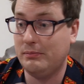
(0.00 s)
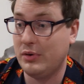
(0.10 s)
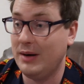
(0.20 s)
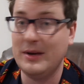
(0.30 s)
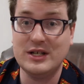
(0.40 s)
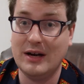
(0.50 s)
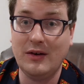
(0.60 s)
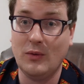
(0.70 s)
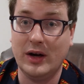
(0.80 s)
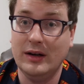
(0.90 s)
pretty much
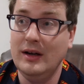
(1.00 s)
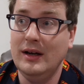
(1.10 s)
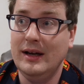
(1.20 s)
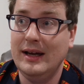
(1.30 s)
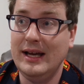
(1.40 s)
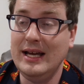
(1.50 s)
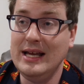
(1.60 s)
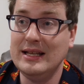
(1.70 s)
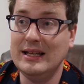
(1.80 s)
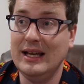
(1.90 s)
anyone.
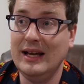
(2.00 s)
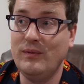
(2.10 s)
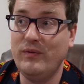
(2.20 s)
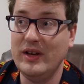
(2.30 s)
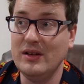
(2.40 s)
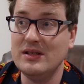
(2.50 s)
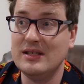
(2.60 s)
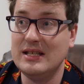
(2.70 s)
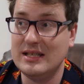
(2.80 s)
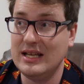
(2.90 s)
It
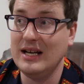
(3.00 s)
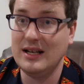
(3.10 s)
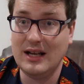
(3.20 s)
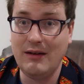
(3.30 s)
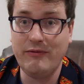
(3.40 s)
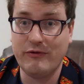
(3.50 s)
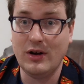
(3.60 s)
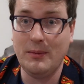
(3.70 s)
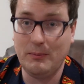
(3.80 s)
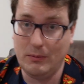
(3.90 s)
feels distinct enough
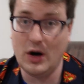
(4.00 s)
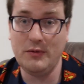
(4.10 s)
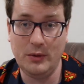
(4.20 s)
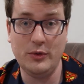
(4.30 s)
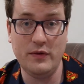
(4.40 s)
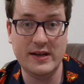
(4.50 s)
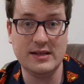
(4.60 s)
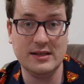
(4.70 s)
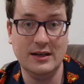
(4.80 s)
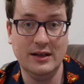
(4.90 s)
from Marvel
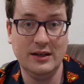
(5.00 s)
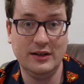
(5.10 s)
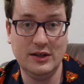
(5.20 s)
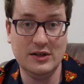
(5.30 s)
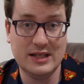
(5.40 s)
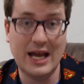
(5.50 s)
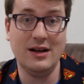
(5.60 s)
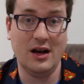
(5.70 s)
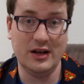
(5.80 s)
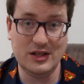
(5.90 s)
movies to
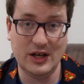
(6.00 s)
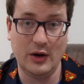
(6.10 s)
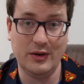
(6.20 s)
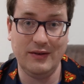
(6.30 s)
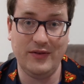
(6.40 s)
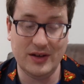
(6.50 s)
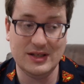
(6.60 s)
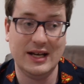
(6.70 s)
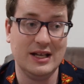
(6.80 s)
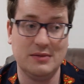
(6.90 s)
stand on its own. It
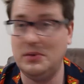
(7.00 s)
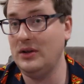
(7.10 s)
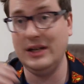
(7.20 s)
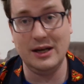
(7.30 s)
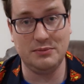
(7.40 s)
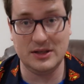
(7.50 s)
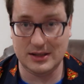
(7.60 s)
feels like it's building up to